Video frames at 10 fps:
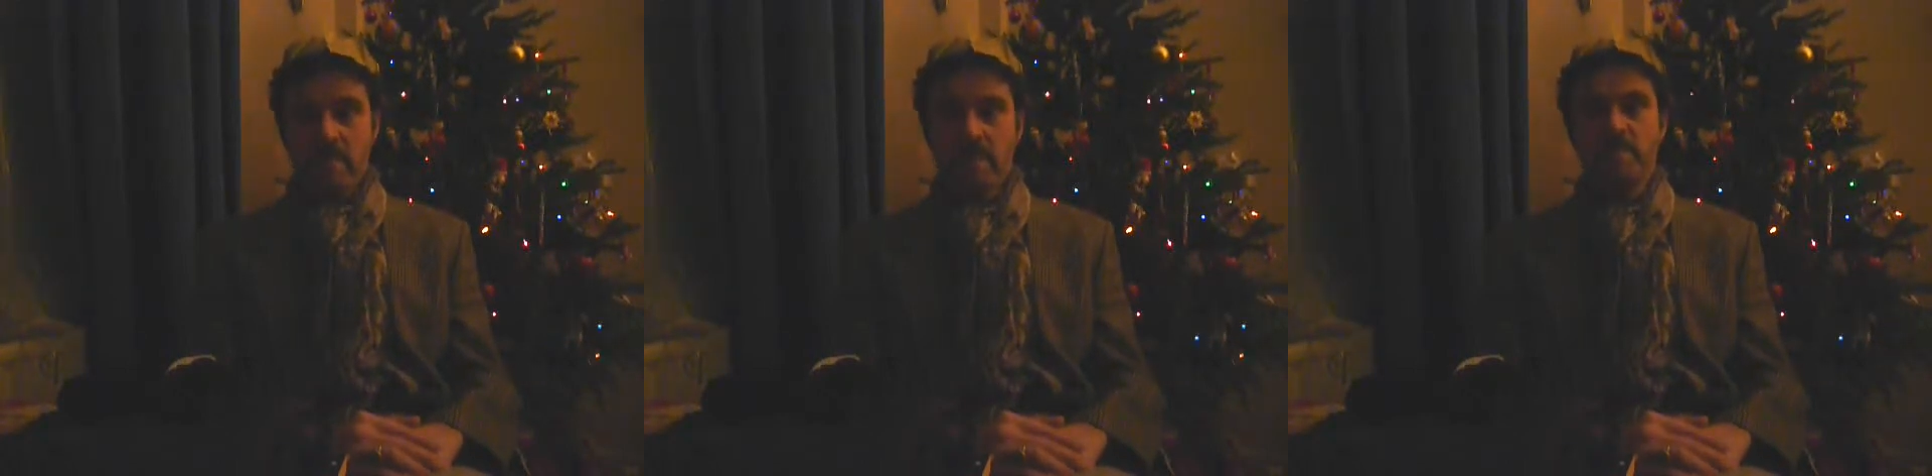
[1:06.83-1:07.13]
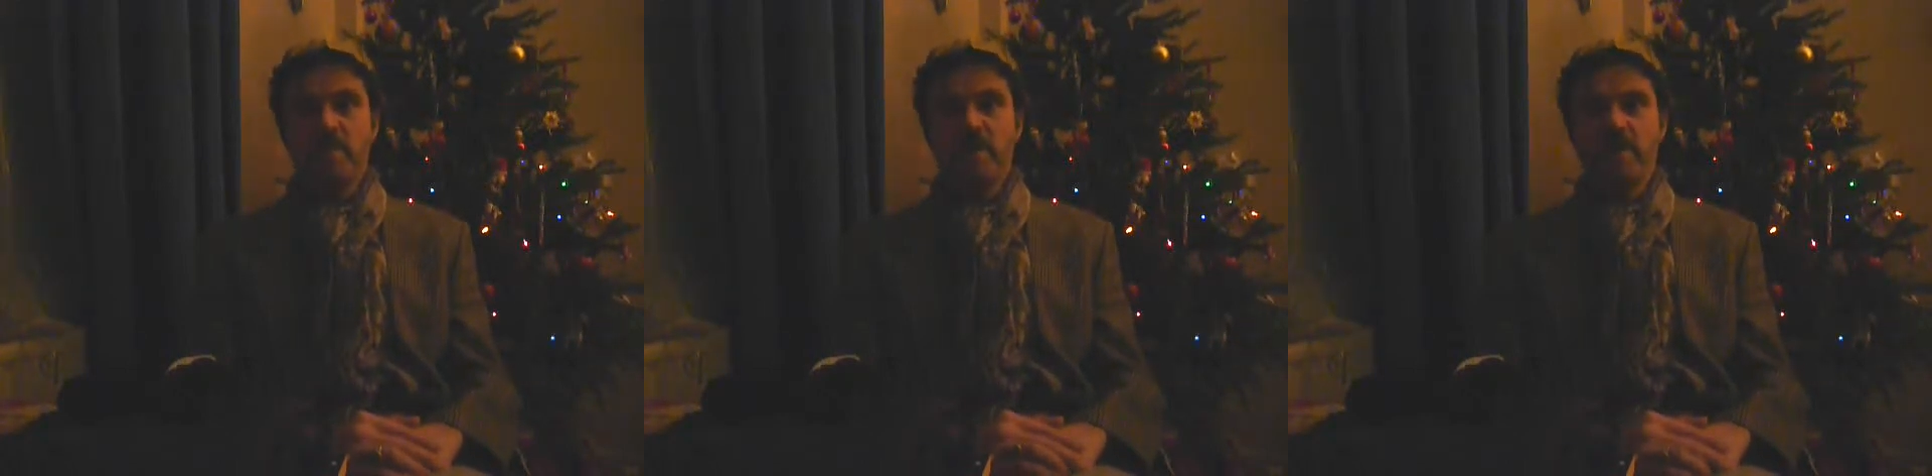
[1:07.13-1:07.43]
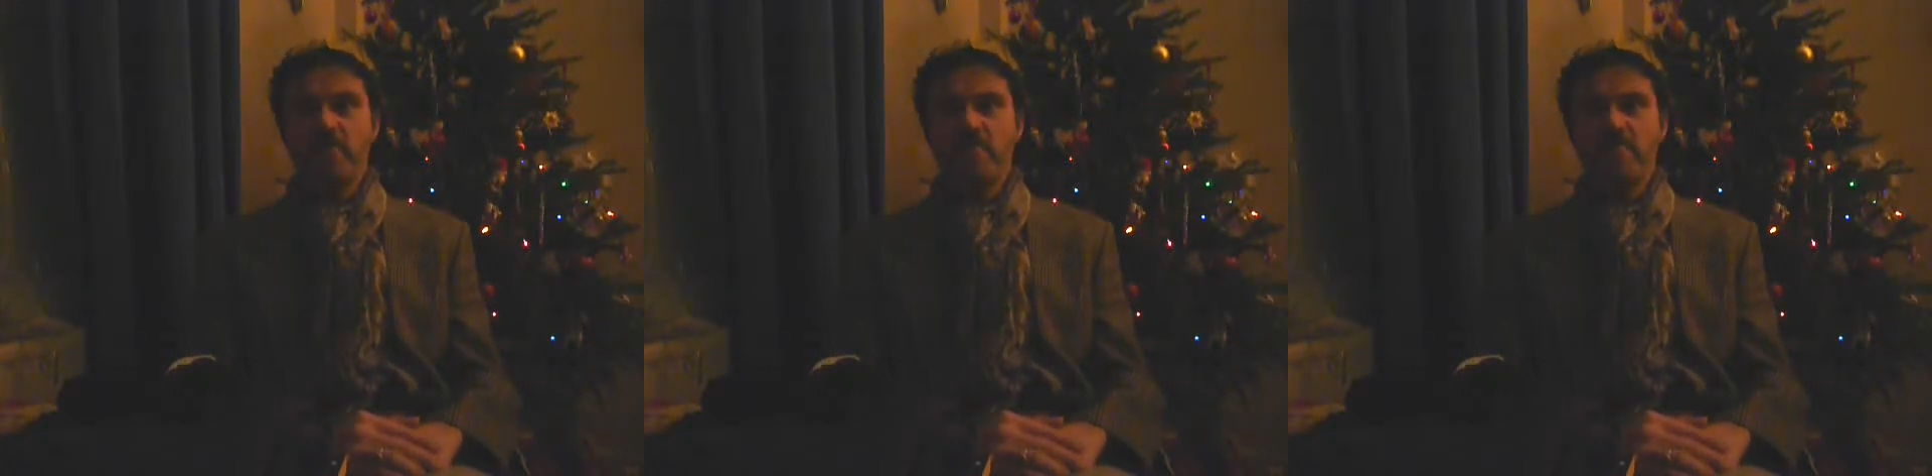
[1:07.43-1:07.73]
It's been
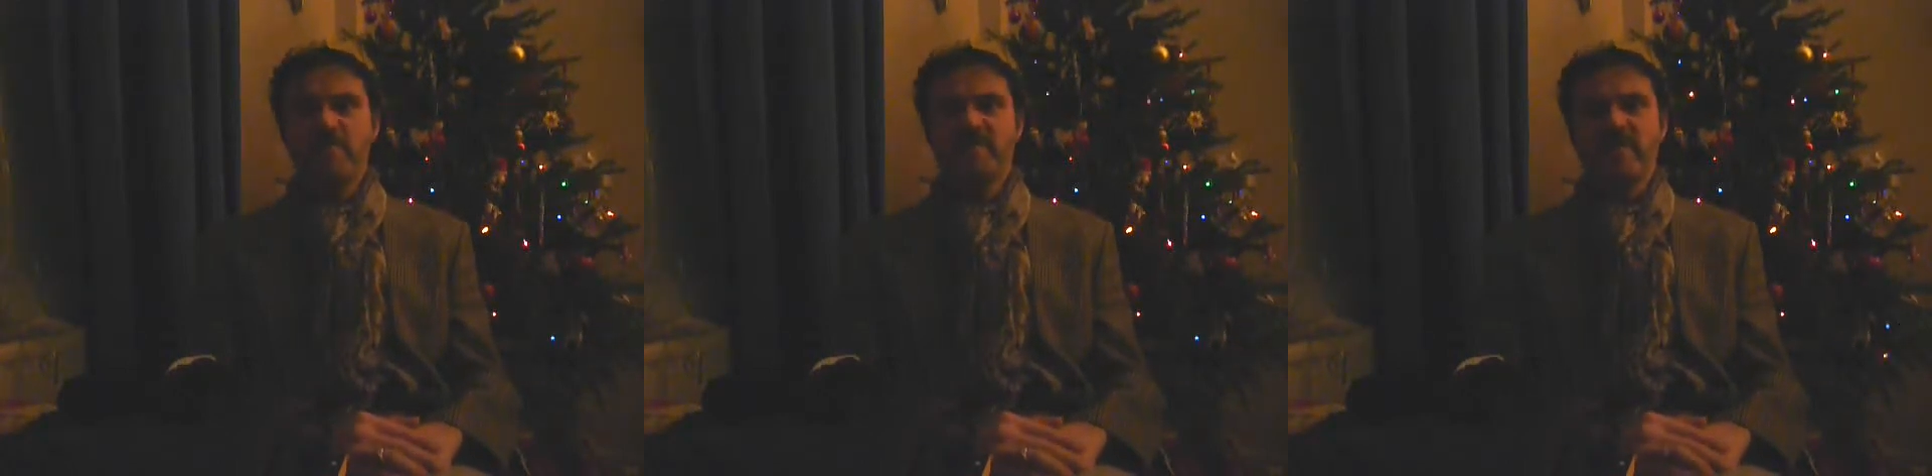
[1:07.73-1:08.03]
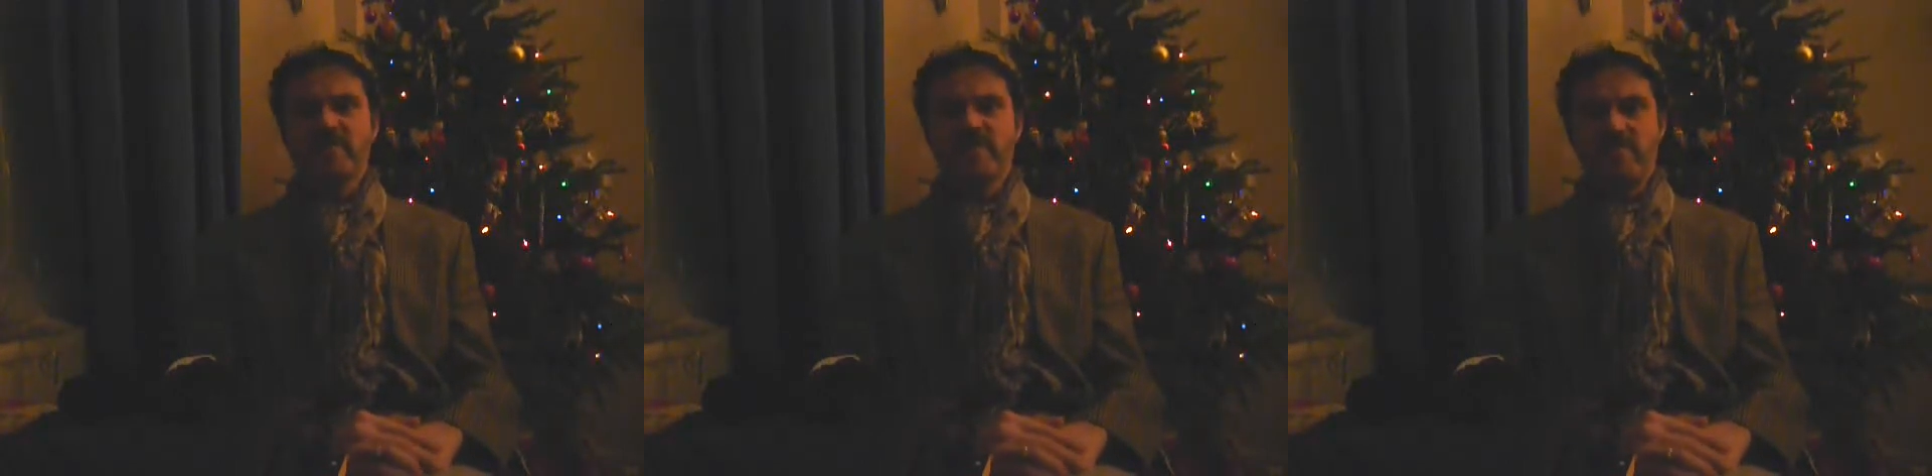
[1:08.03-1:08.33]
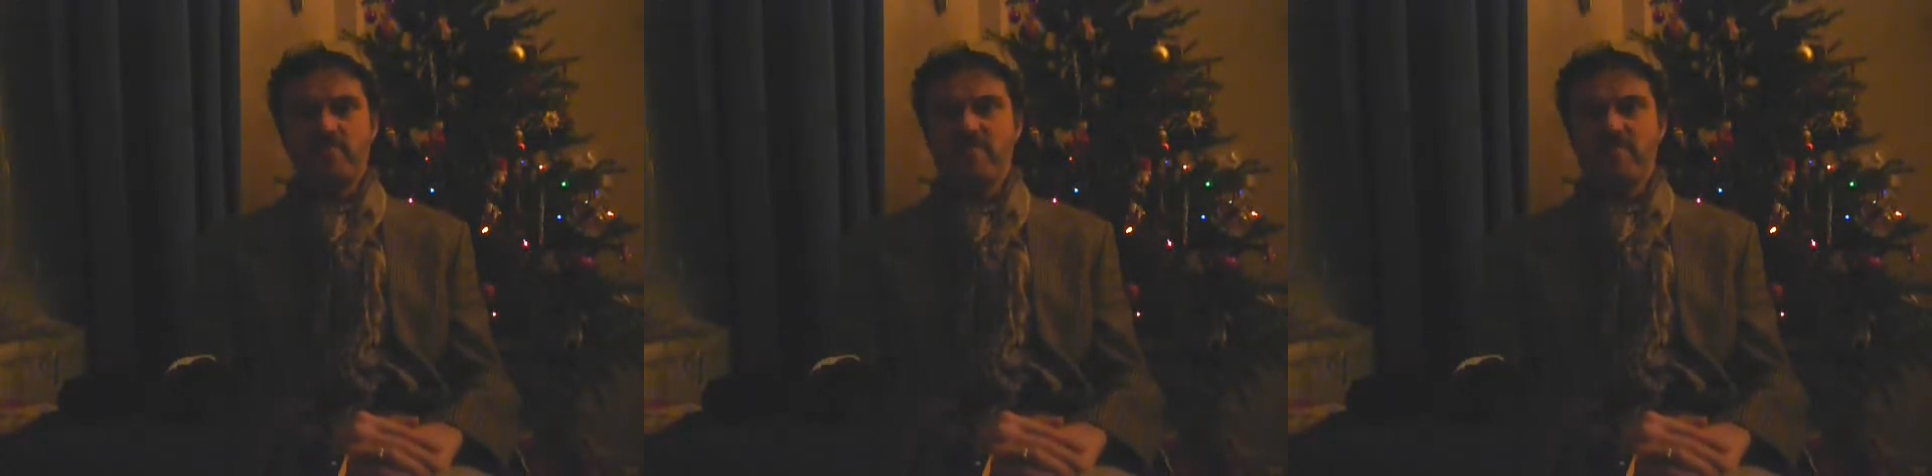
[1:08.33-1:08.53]
a year of recession.